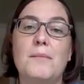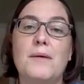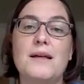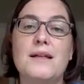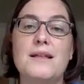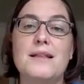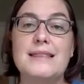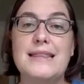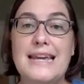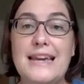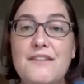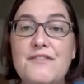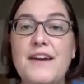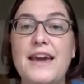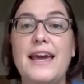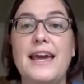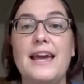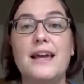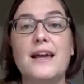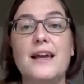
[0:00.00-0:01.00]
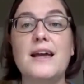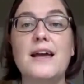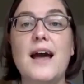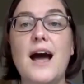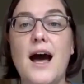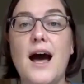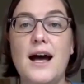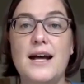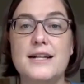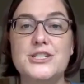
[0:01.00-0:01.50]
leaving
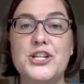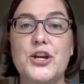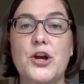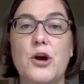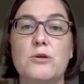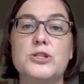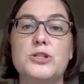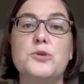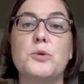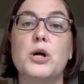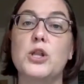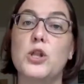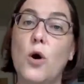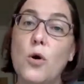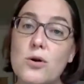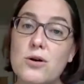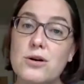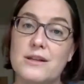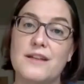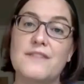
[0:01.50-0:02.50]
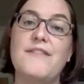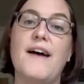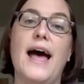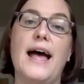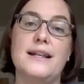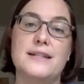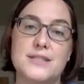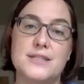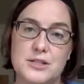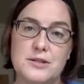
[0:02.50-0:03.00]
to go to a local
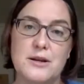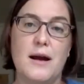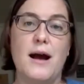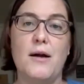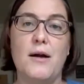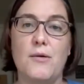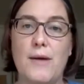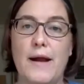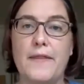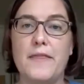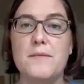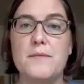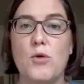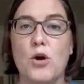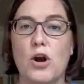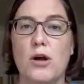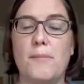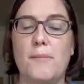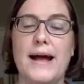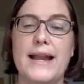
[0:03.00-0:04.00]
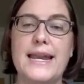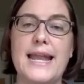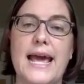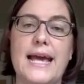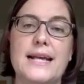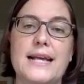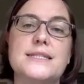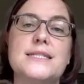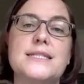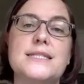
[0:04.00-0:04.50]
event around the Moral
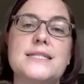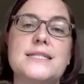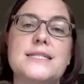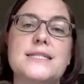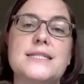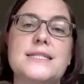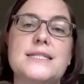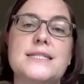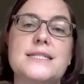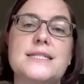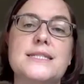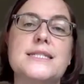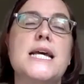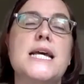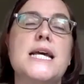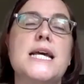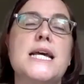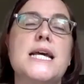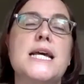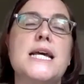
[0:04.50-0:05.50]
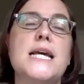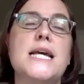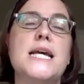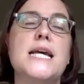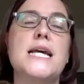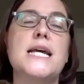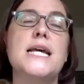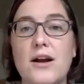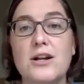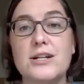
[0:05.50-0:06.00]
Mondays
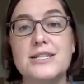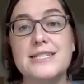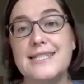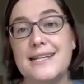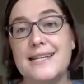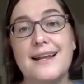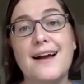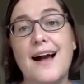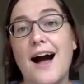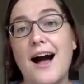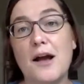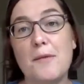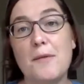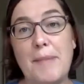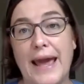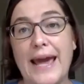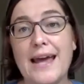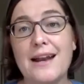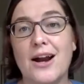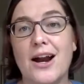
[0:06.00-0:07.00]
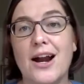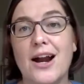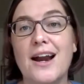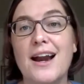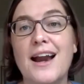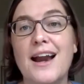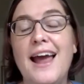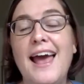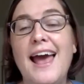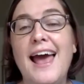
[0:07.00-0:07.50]
with her synagogue
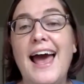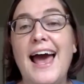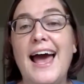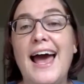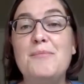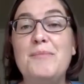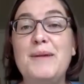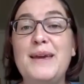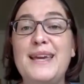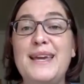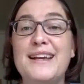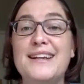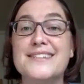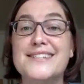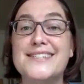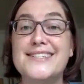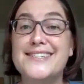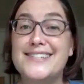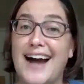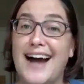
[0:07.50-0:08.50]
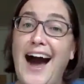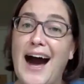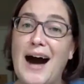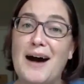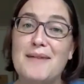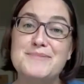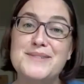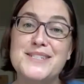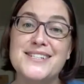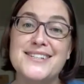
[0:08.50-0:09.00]
banner and being
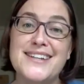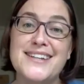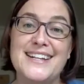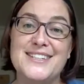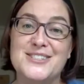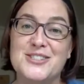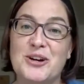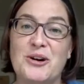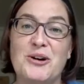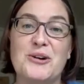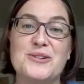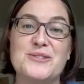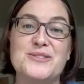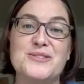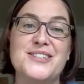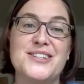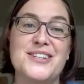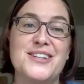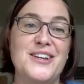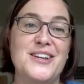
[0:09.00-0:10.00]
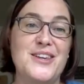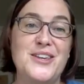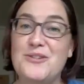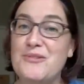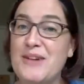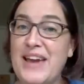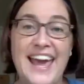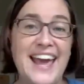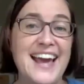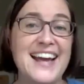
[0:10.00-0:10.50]
stopped and told, you
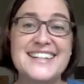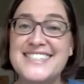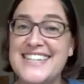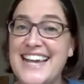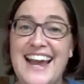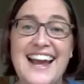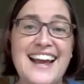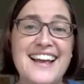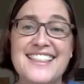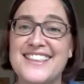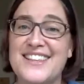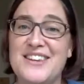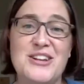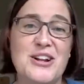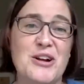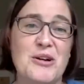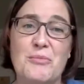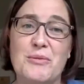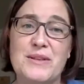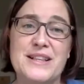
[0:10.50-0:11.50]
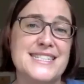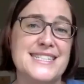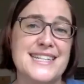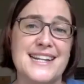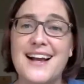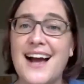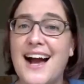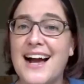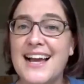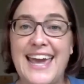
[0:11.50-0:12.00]
can't take, you know, the
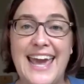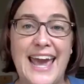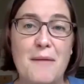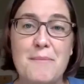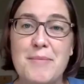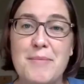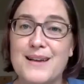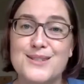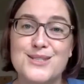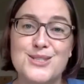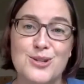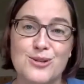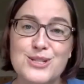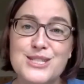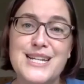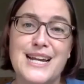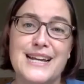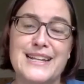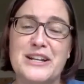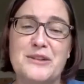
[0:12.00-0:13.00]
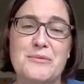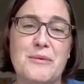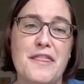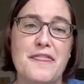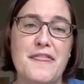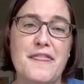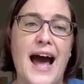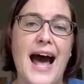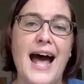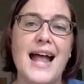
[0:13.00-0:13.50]
synagogue can't be associated with
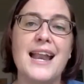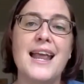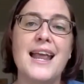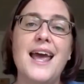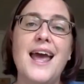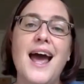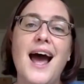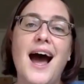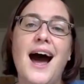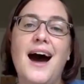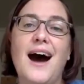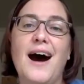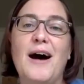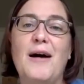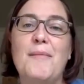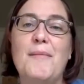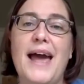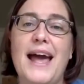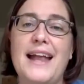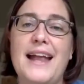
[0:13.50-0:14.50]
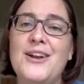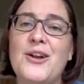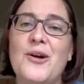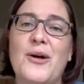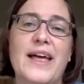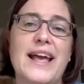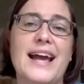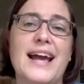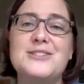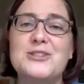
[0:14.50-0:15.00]
that. And, you know,
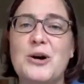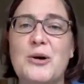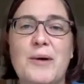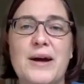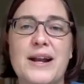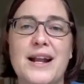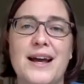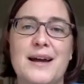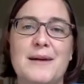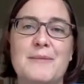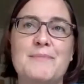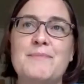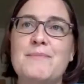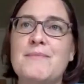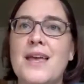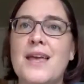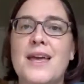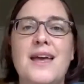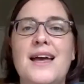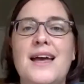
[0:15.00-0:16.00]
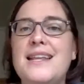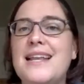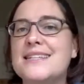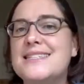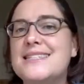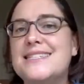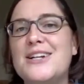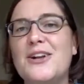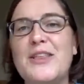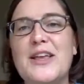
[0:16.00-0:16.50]
like, I don't want to
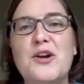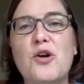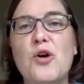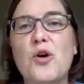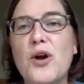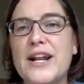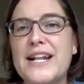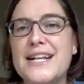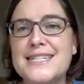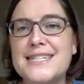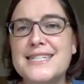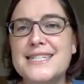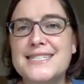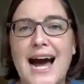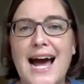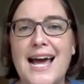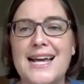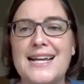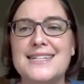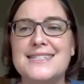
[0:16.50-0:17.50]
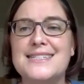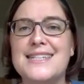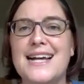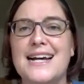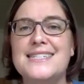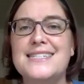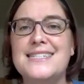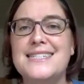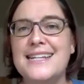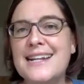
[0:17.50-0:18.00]
necessarily criticize a
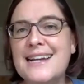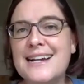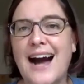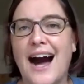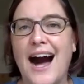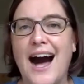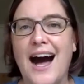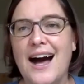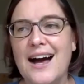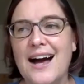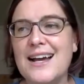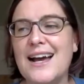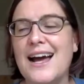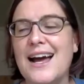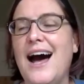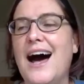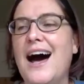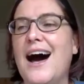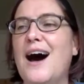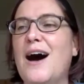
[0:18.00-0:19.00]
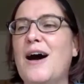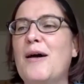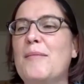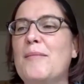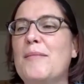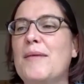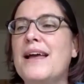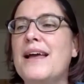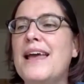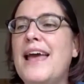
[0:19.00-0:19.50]
synagogue,
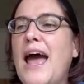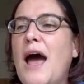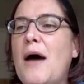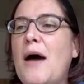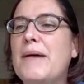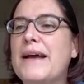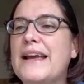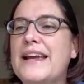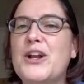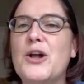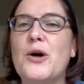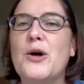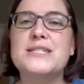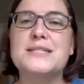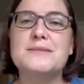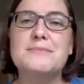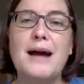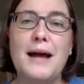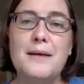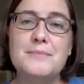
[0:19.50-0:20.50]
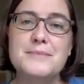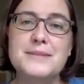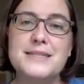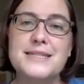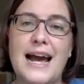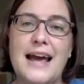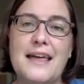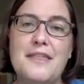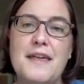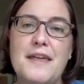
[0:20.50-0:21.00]
but, you know, sometimes
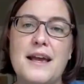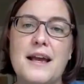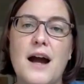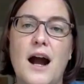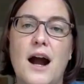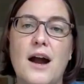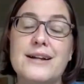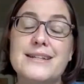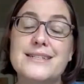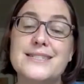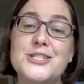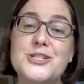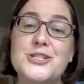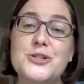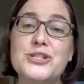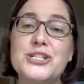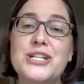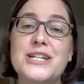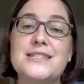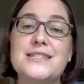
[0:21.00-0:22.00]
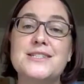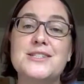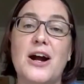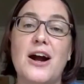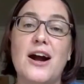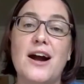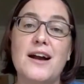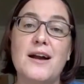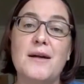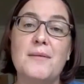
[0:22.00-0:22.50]
I think our institutions
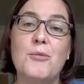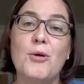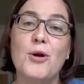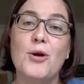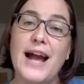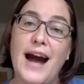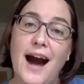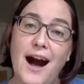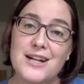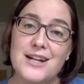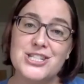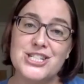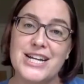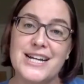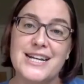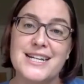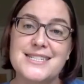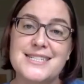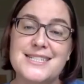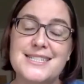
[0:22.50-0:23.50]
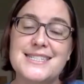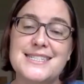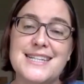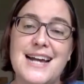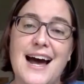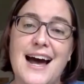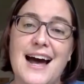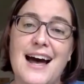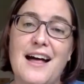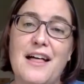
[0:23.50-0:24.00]
are more cautious
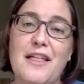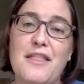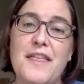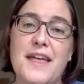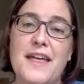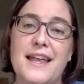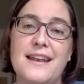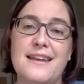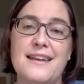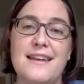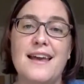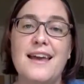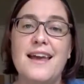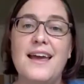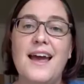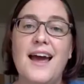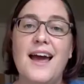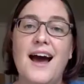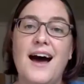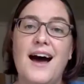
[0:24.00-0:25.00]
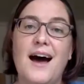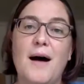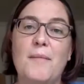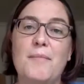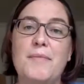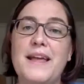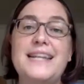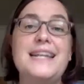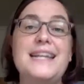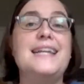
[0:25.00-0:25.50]
than they
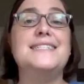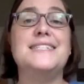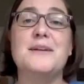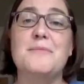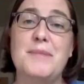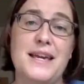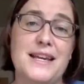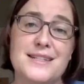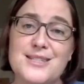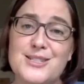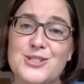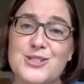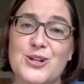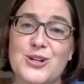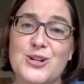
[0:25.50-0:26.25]
need to be, certainly,